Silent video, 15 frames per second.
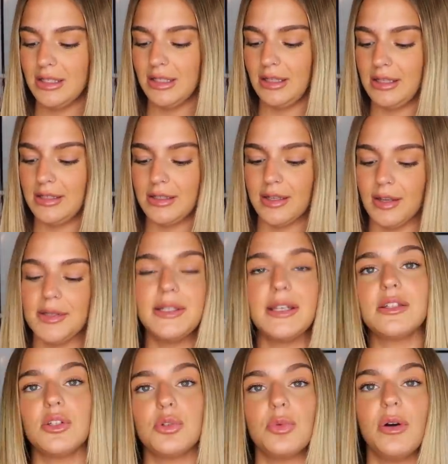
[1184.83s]
So these are size
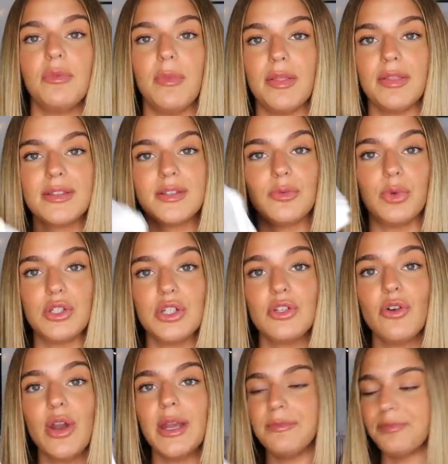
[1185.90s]
6 to 12 months, which is
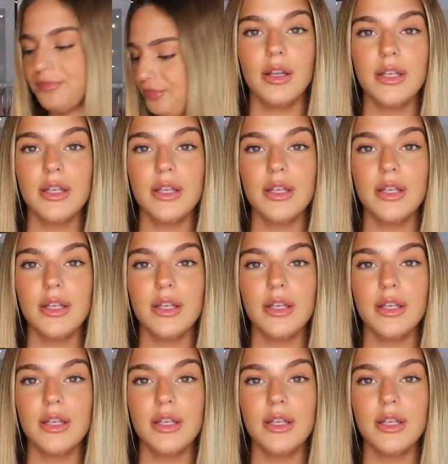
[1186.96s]
great.